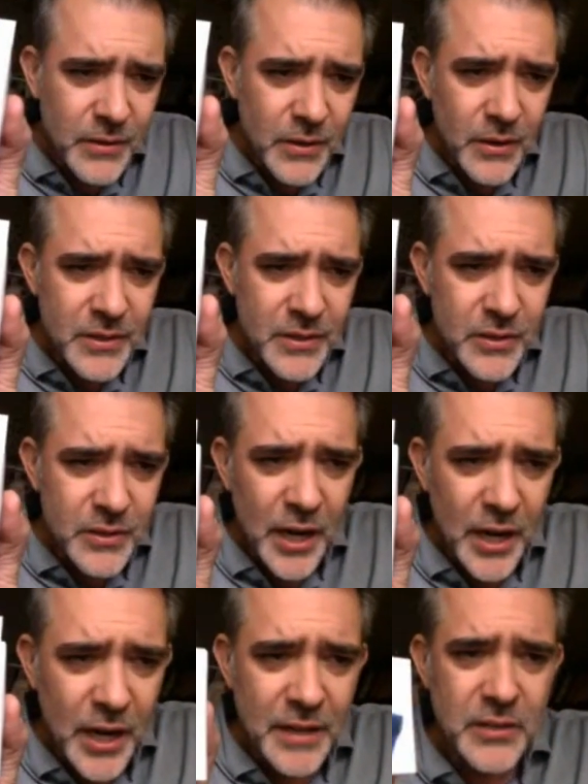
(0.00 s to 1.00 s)
Oh, it's so
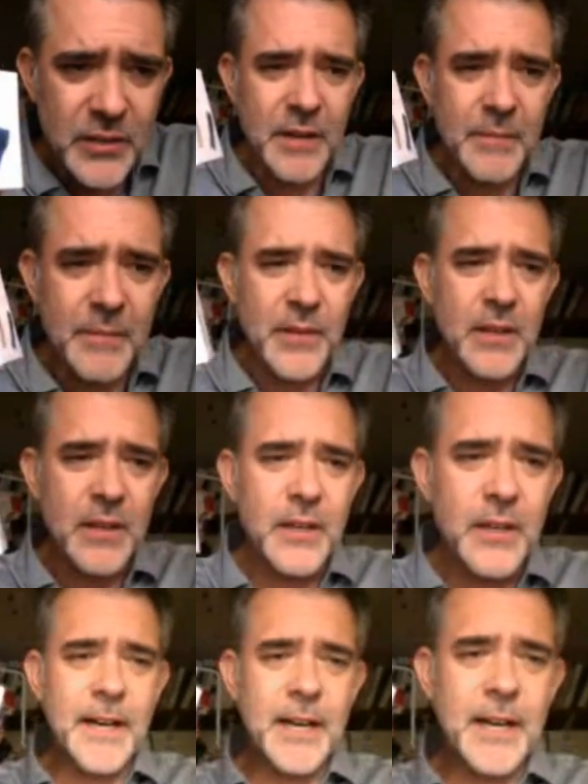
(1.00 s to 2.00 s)
bright. Sorry.
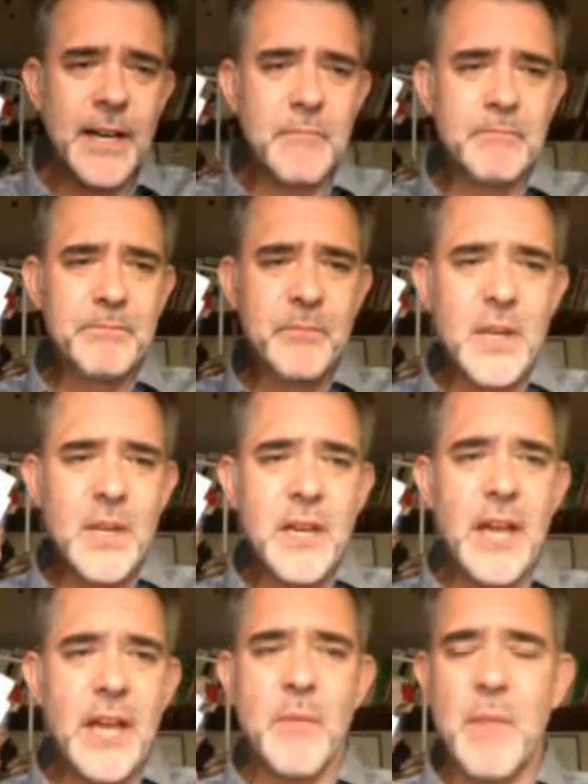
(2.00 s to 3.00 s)

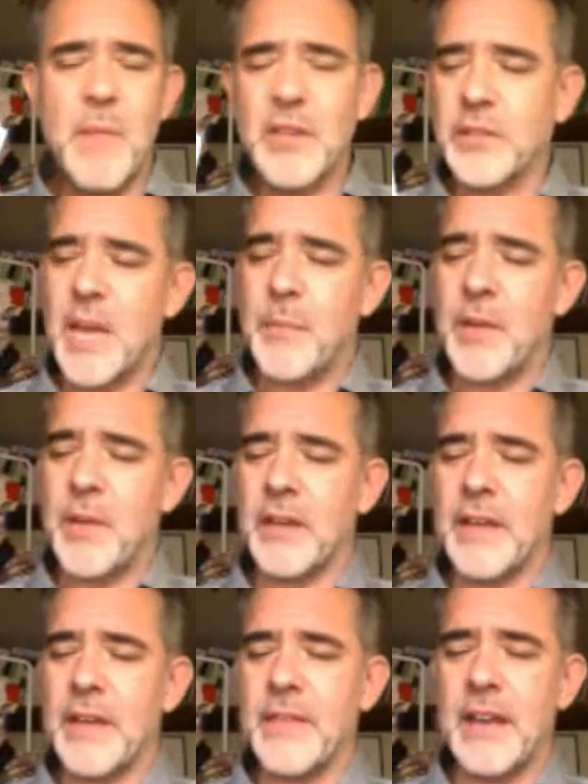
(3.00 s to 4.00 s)
Kind of a muscle taping
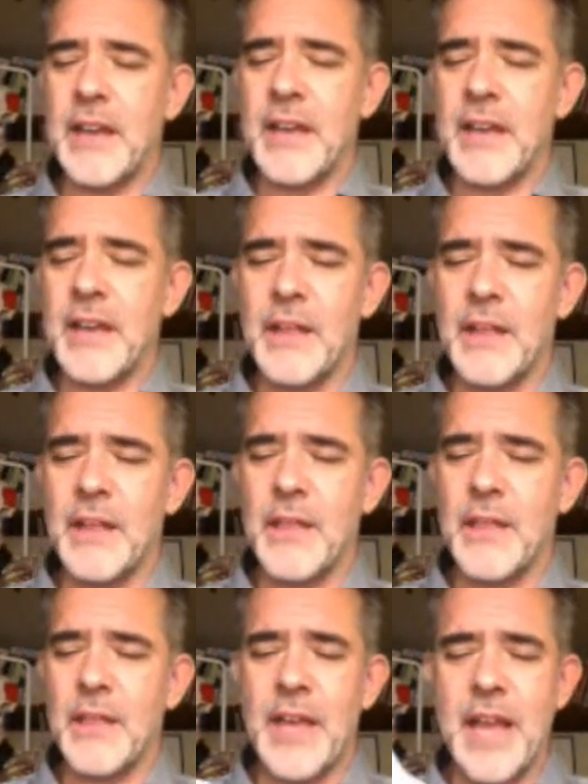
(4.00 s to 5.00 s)
that
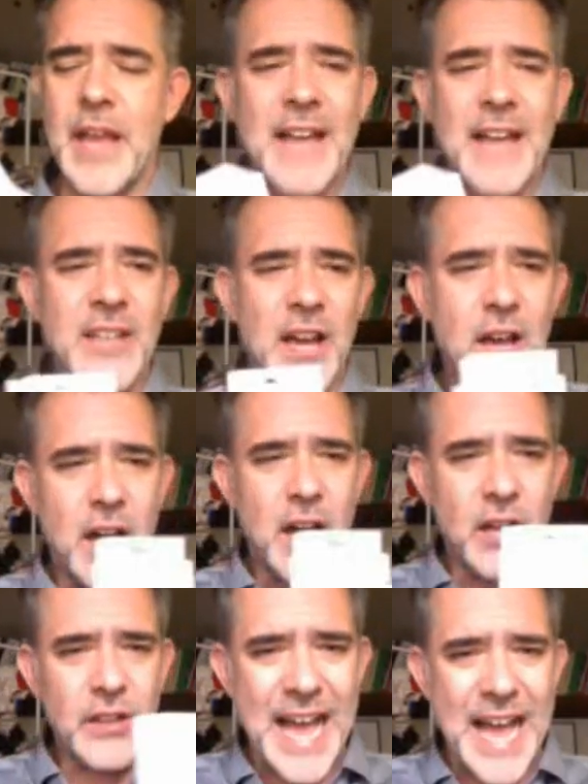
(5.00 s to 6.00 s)
that has
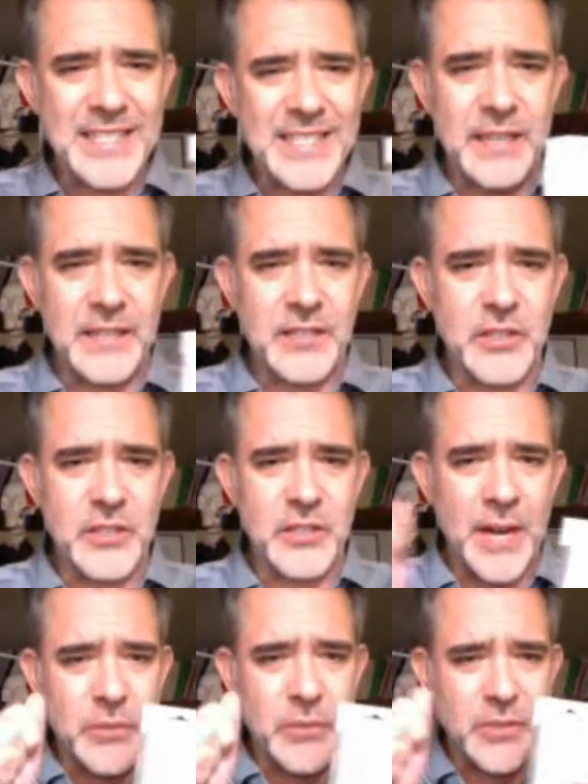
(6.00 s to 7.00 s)
elasticness to it,
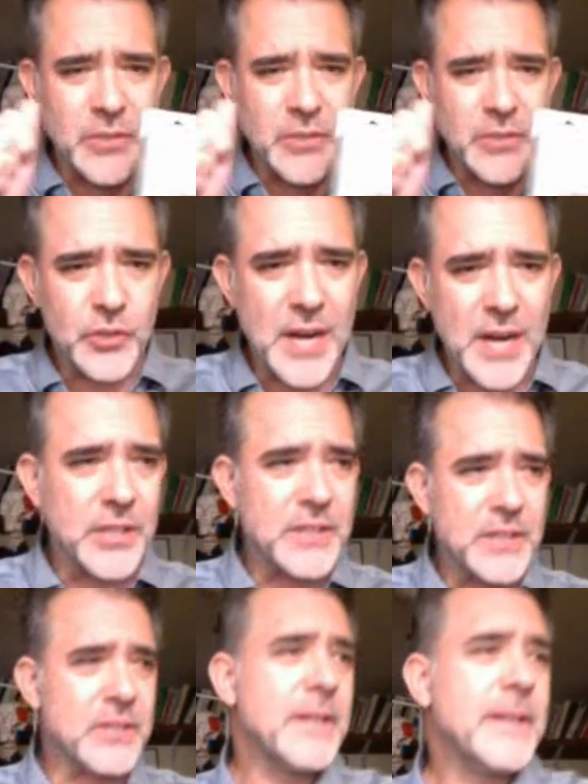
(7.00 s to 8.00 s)
right? So it
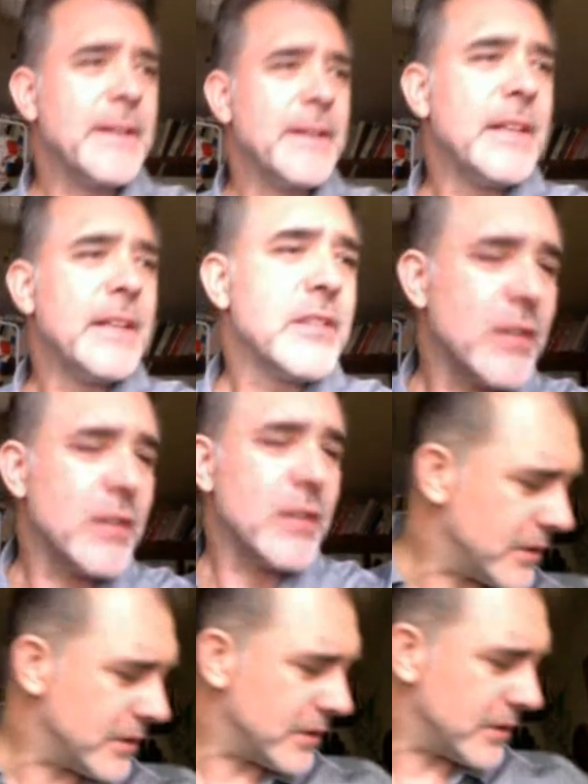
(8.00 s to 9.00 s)
stretches. So let me
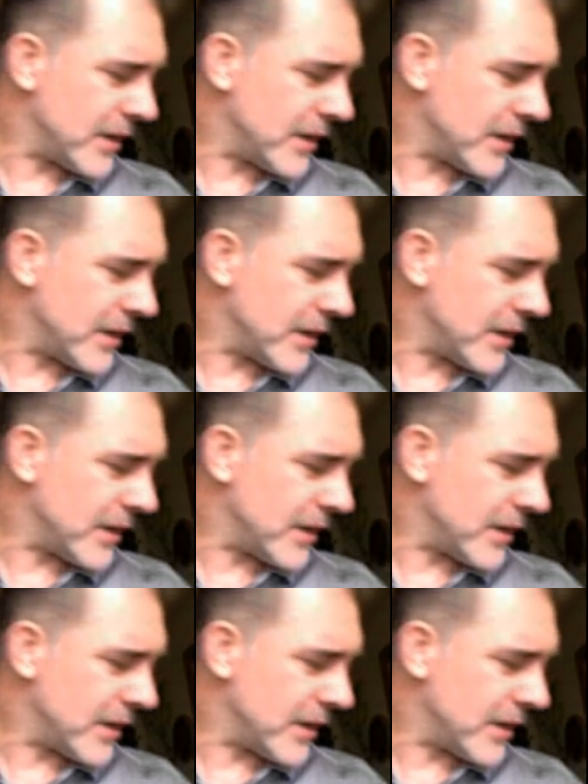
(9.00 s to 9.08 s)
just